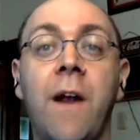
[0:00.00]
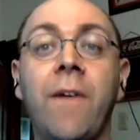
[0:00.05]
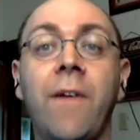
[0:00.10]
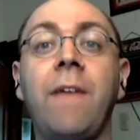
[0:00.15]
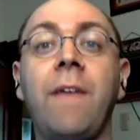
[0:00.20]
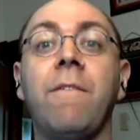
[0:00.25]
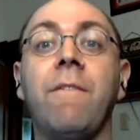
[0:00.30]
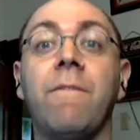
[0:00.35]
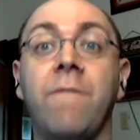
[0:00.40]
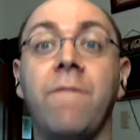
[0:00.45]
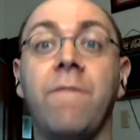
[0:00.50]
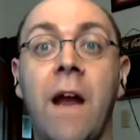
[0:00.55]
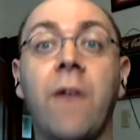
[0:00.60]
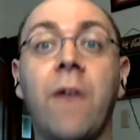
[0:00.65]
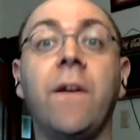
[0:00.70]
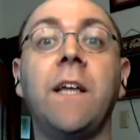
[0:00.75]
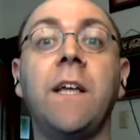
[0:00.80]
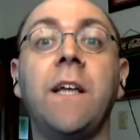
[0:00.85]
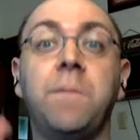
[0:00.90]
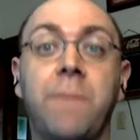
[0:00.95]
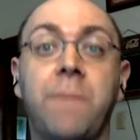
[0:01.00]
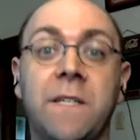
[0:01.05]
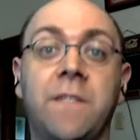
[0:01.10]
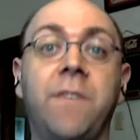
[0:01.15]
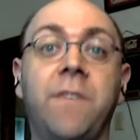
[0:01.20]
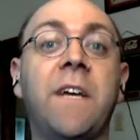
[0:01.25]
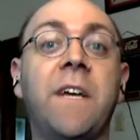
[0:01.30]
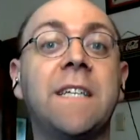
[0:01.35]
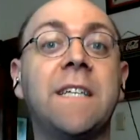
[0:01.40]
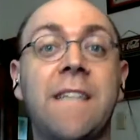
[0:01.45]
very
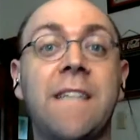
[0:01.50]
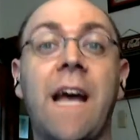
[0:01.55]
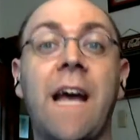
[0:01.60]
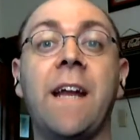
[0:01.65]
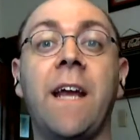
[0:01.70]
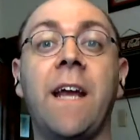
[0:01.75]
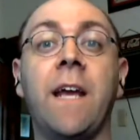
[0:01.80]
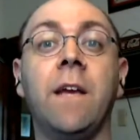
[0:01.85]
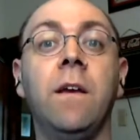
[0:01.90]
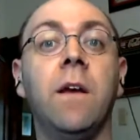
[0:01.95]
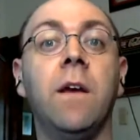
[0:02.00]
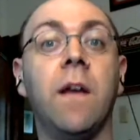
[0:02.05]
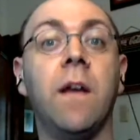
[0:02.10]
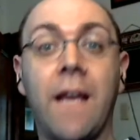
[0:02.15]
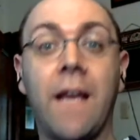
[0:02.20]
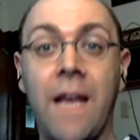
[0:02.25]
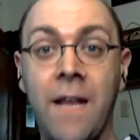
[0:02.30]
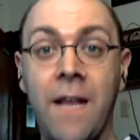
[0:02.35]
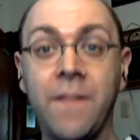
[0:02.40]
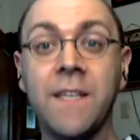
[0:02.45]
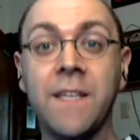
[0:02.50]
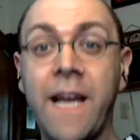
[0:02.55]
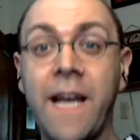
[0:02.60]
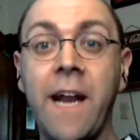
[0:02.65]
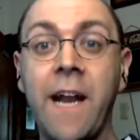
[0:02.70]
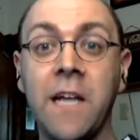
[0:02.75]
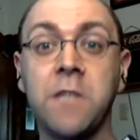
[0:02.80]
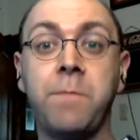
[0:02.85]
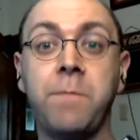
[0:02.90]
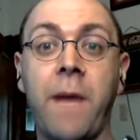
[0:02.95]
specific setting in the
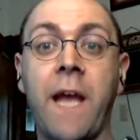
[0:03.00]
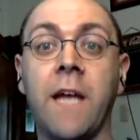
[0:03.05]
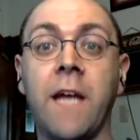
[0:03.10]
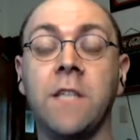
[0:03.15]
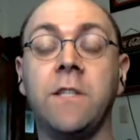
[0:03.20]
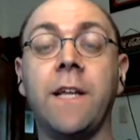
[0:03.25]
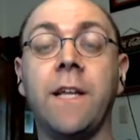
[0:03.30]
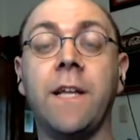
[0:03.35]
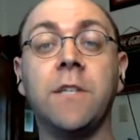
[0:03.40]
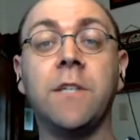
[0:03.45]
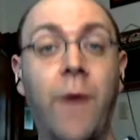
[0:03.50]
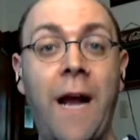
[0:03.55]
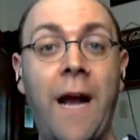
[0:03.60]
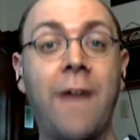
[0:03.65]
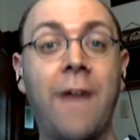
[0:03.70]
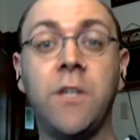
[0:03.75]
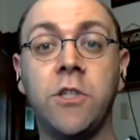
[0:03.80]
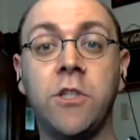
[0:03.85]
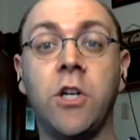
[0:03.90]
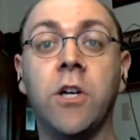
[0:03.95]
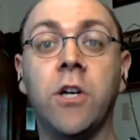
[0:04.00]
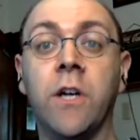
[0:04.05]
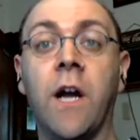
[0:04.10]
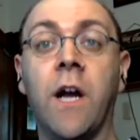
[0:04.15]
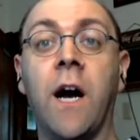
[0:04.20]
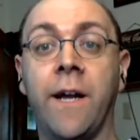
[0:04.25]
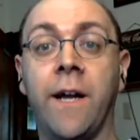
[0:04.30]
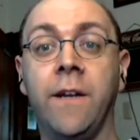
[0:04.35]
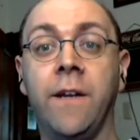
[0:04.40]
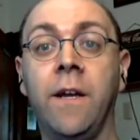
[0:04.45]
settings page that you have to turn
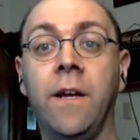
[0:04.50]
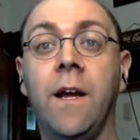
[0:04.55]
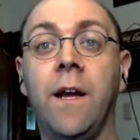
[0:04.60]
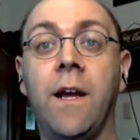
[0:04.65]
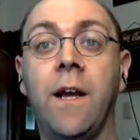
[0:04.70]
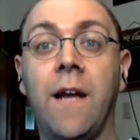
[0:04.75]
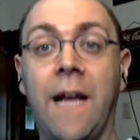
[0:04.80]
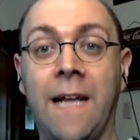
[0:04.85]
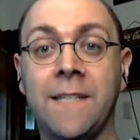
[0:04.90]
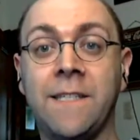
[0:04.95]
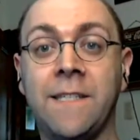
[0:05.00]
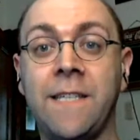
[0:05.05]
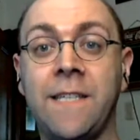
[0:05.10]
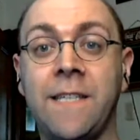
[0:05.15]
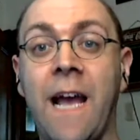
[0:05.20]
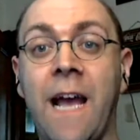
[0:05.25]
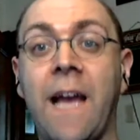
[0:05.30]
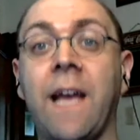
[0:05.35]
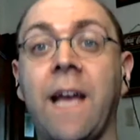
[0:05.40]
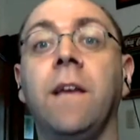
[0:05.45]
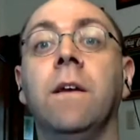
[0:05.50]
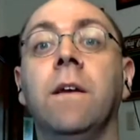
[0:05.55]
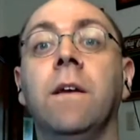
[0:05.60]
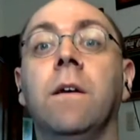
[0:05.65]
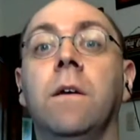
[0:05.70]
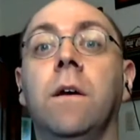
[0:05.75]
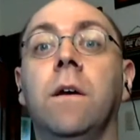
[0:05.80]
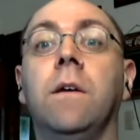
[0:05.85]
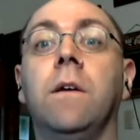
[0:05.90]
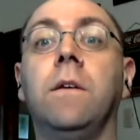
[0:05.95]
on and say,
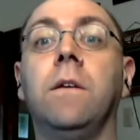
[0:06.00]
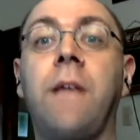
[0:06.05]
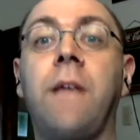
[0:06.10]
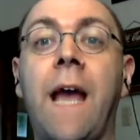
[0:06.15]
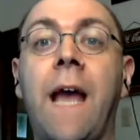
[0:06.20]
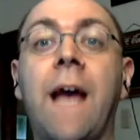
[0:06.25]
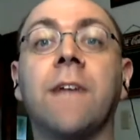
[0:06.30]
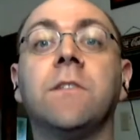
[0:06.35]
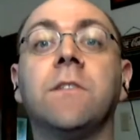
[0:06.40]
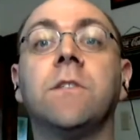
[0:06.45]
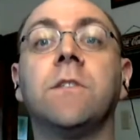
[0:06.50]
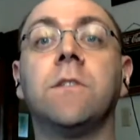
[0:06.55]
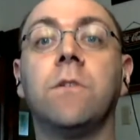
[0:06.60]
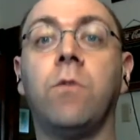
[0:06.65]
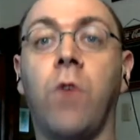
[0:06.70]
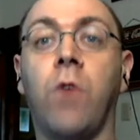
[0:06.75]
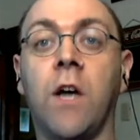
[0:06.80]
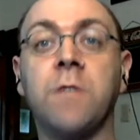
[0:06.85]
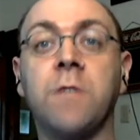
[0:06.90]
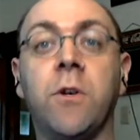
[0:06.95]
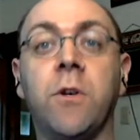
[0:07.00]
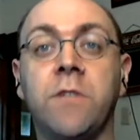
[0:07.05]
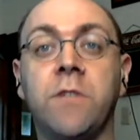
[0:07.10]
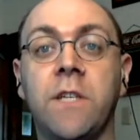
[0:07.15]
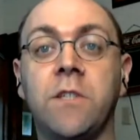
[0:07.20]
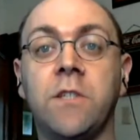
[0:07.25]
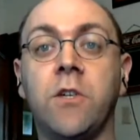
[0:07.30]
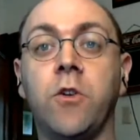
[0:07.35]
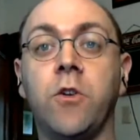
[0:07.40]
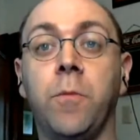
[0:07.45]
yes, cross-post this
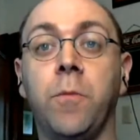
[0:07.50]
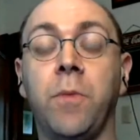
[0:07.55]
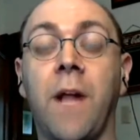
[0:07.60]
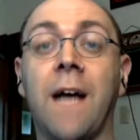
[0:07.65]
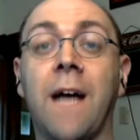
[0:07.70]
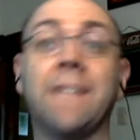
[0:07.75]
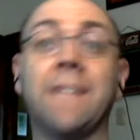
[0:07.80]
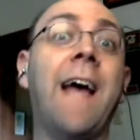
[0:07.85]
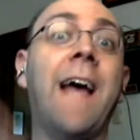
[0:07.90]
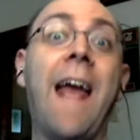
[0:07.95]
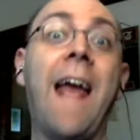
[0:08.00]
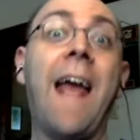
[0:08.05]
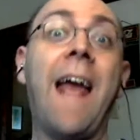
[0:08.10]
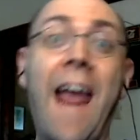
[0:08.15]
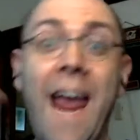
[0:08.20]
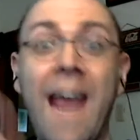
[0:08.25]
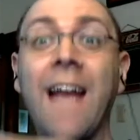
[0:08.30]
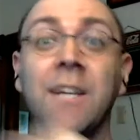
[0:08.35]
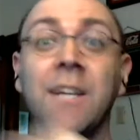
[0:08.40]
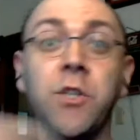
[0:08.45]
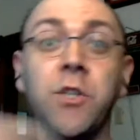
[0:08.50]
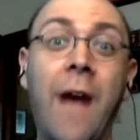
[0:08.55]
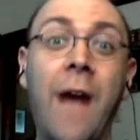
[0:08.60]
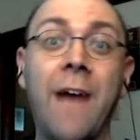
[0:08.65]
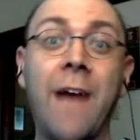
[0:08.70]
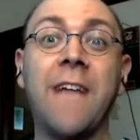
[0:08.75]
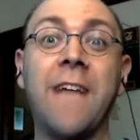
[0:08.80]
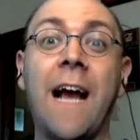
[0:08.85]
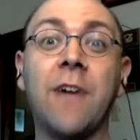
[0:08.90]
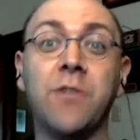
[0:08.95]
to Google Plus, and you have
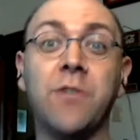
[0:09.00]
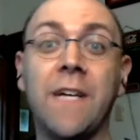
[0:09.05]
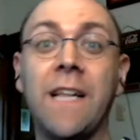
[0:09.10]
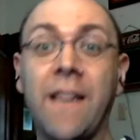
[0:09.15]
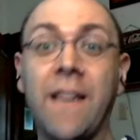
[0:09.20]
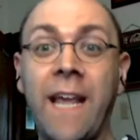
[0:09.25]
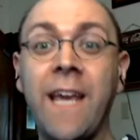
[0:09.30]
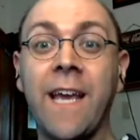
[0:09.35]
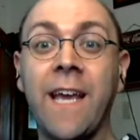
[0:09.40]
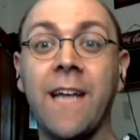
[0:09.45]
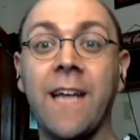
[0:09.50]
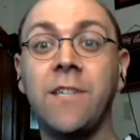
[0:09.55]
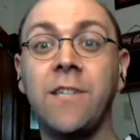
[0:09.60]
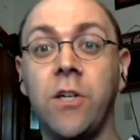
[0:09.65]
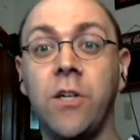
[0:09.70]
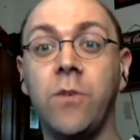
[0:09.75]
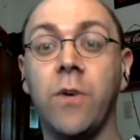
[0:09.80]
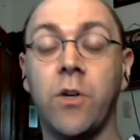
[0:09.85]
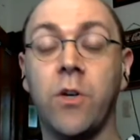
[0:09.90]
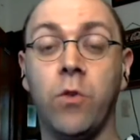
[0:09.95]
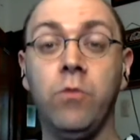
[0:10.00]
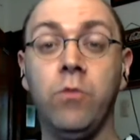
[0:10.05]
to actually link it to a Google